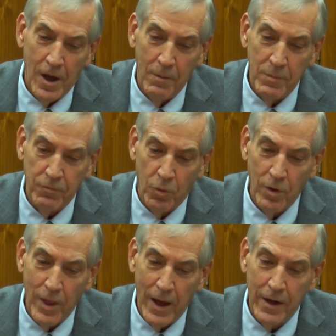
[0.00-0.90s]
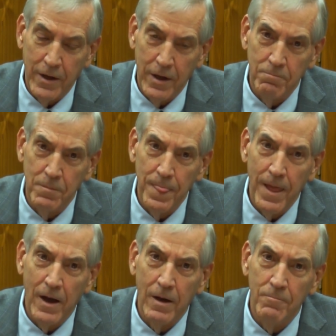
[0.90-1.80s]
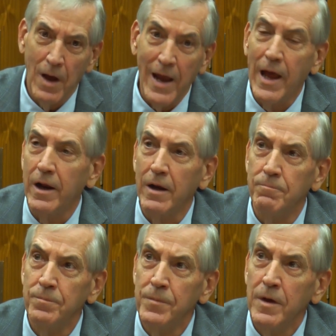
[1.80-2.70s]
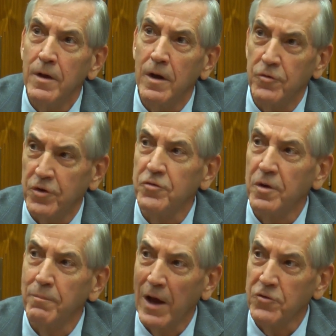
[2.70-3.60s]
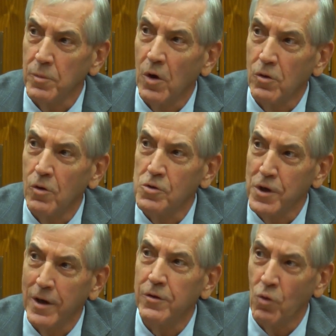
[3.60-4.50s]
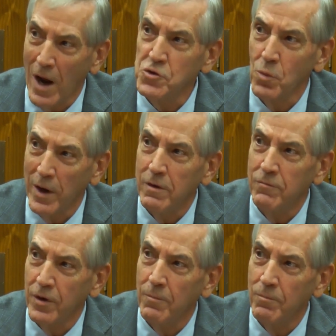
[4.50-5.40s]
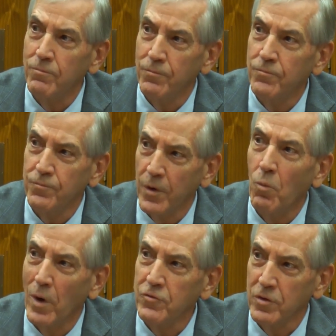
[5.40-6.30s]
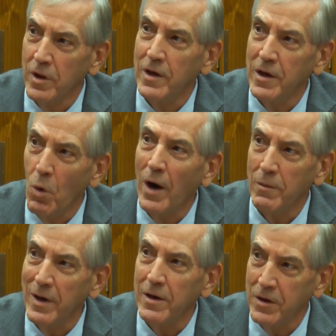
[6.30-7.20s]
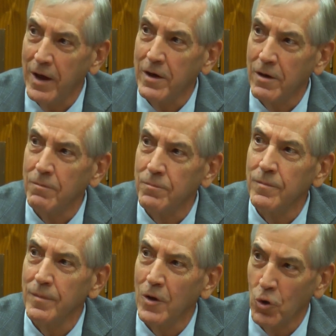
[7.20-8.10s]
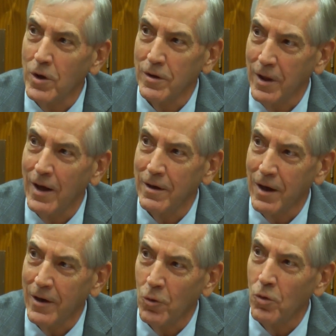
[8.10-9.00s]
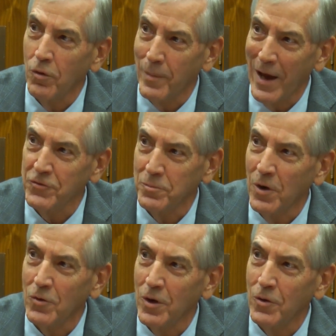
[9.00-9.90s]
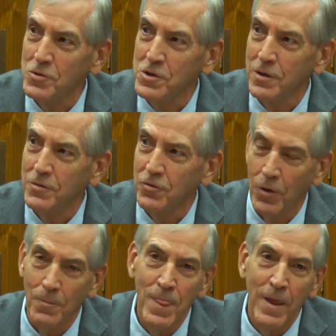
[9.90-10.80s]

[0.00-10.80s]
before that, and I had an assistant basketball coach that had graduated from Wesleyan. He wanted me to take a look at that and got a hold of the basketball coach, and so